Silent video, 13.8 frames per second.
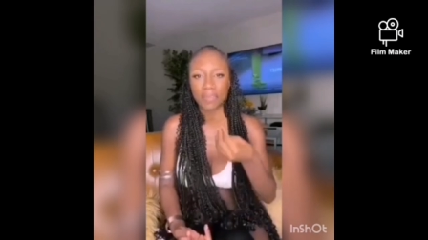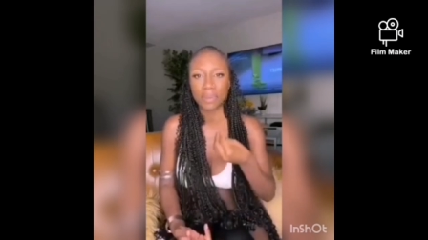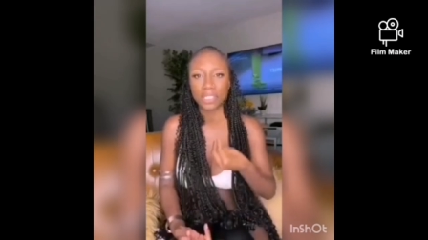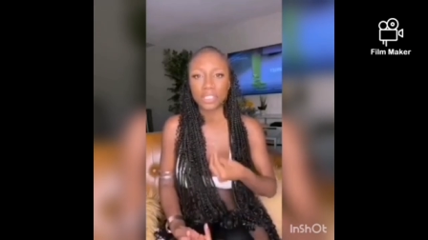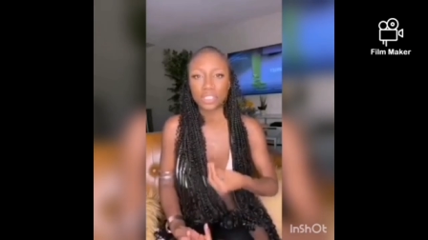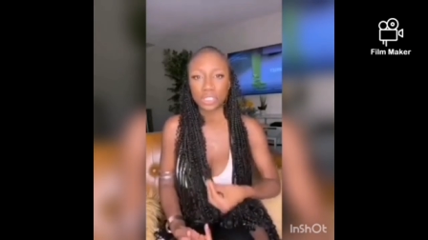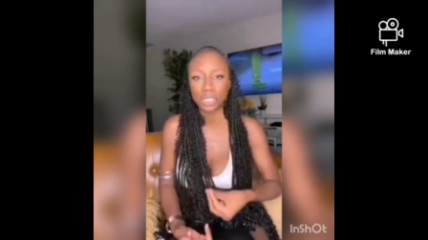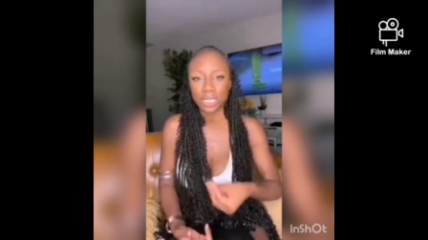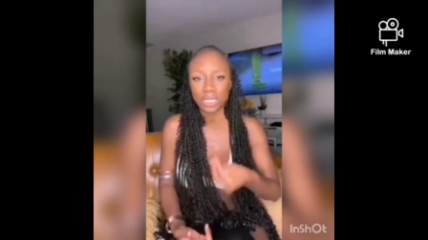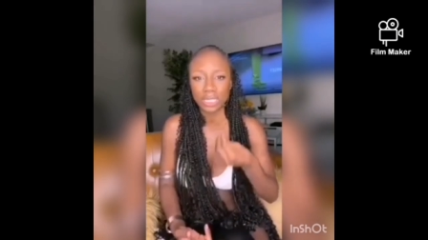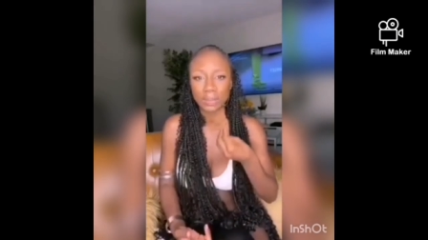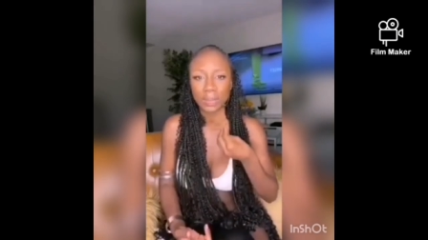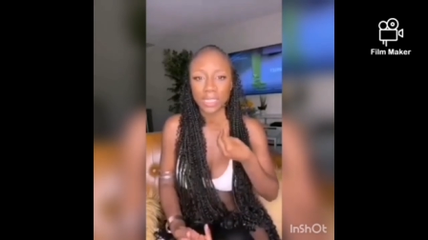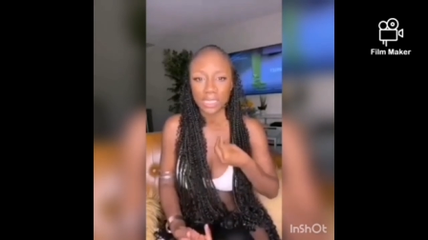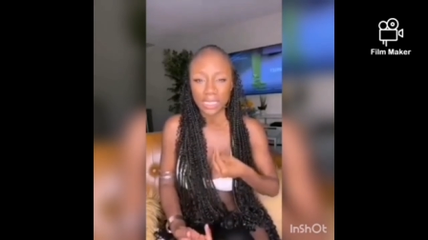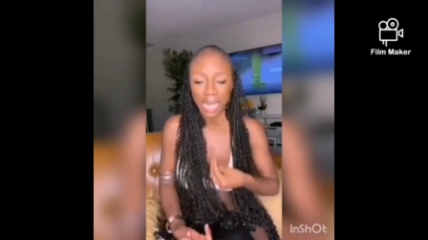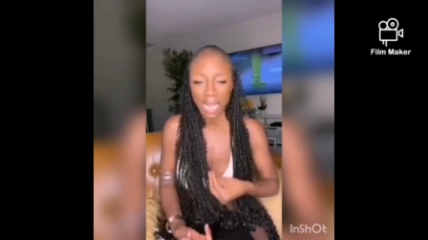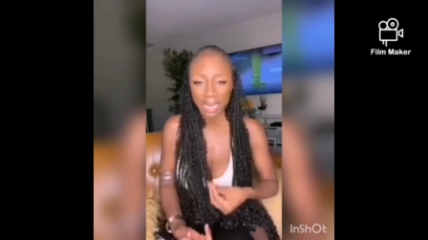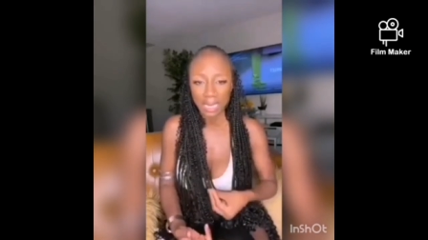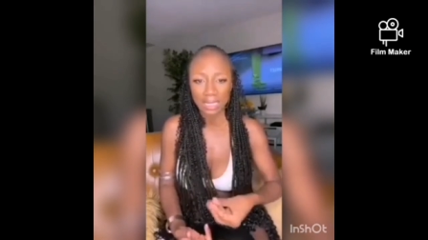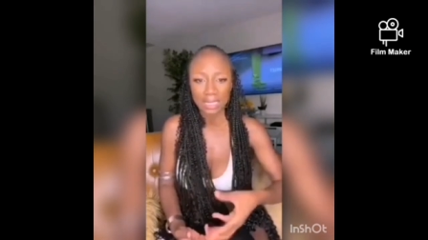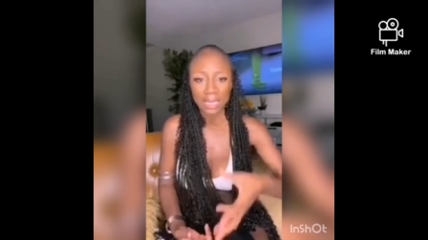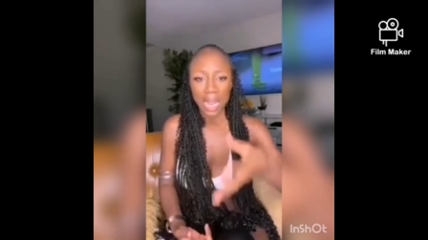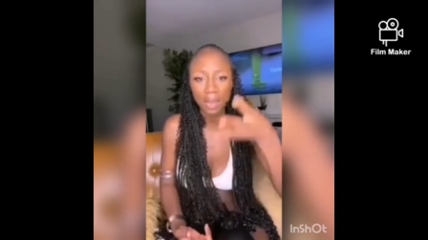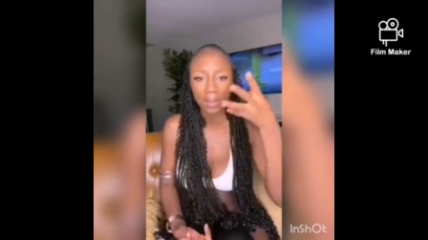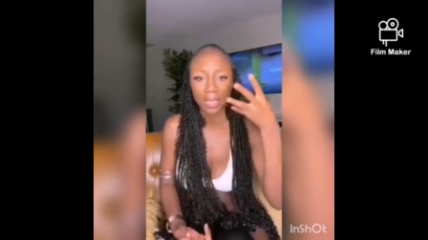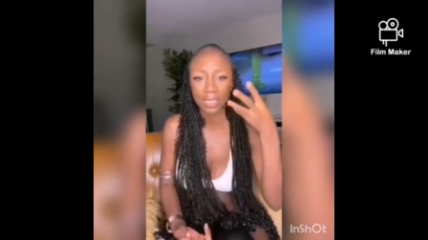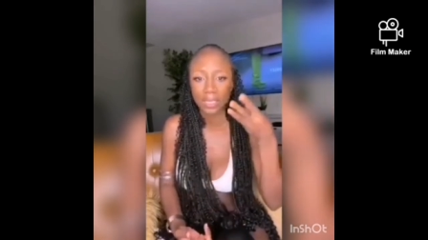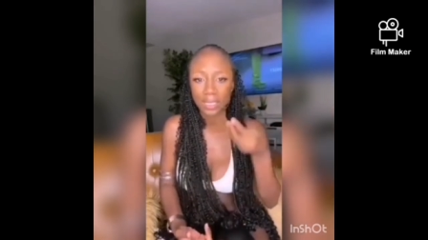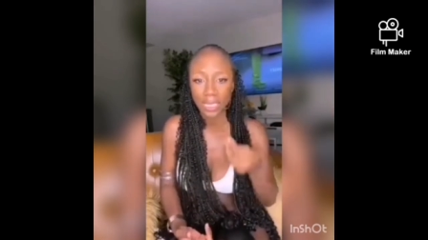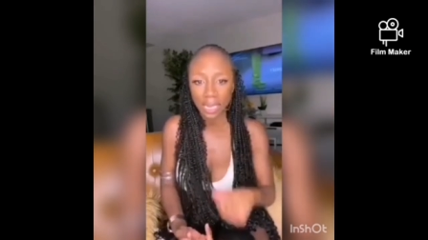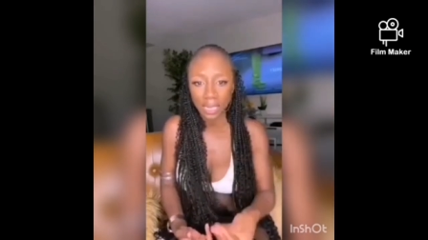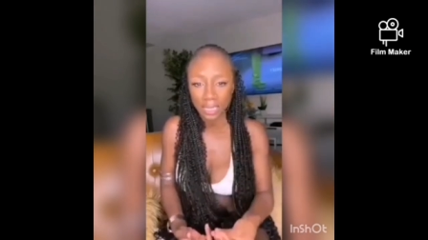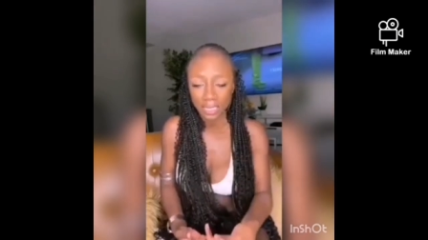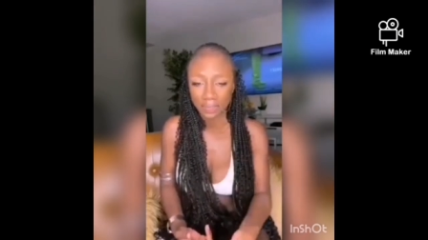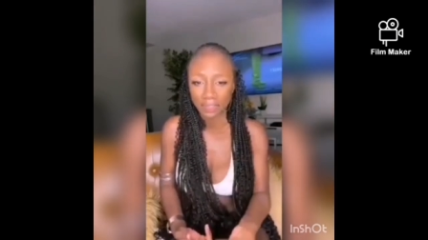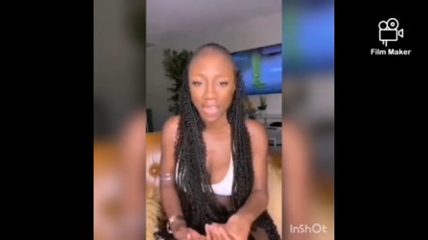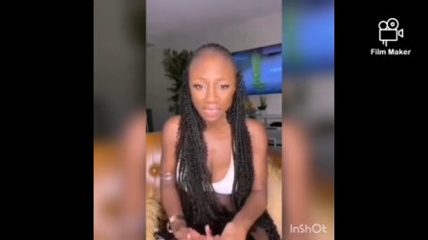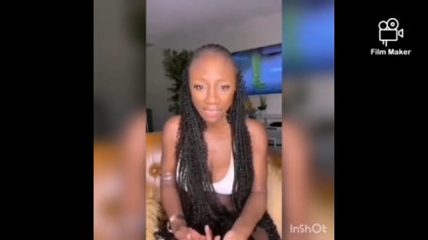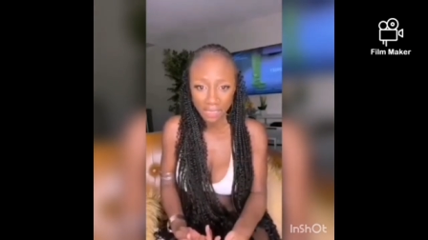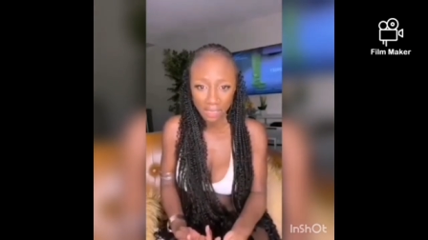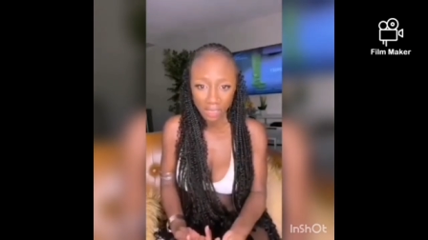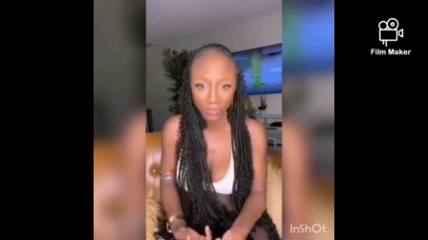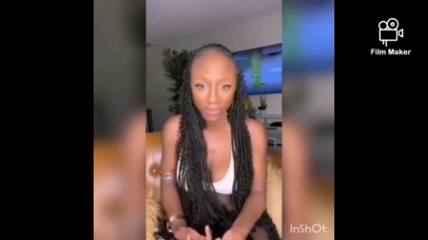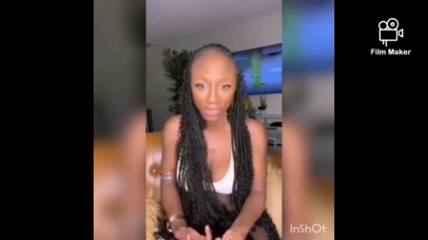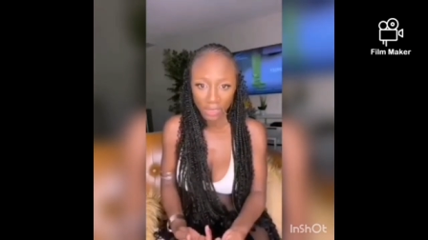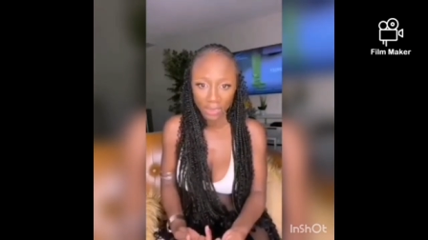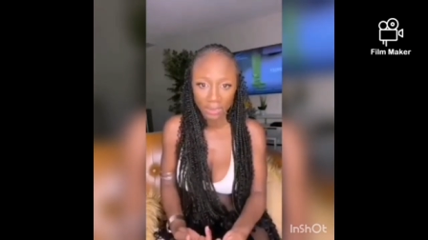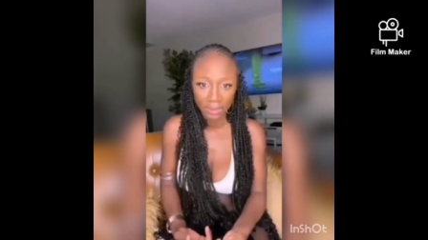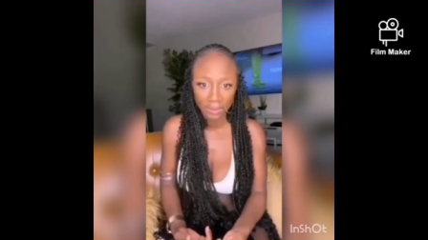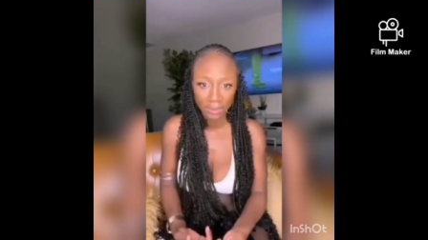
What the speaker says: have been choosing to be silent, now he's taking advantage of it.